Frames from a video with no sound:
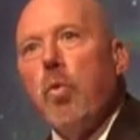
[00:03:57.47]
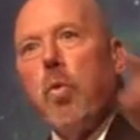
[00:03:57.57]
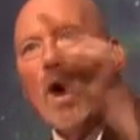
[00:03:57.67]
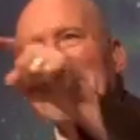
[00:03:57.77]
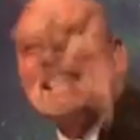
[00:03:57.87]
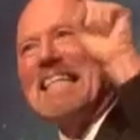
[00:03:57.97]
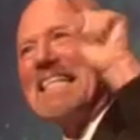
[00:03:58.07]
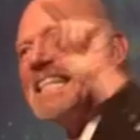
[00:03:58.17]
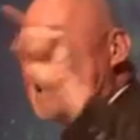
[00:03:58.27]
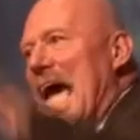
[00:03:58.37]
What
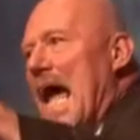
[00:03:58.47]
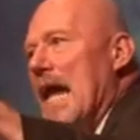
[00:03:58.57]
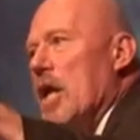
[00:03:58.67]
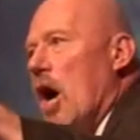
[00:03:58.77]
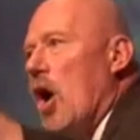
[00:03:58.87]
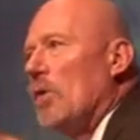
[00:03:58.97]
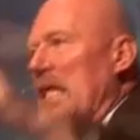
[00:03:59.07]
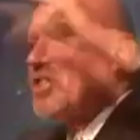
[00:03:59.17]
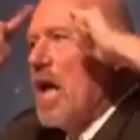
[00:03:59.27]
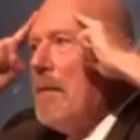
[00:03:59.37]
did they know
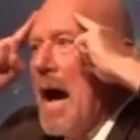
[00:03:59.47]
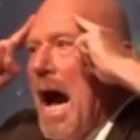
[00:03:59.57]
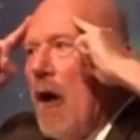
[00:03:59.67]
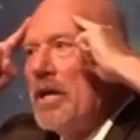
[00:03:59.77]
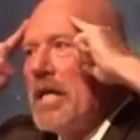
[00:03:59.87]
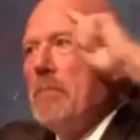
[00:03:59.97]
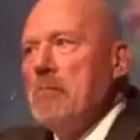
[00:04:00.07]
that somehow in the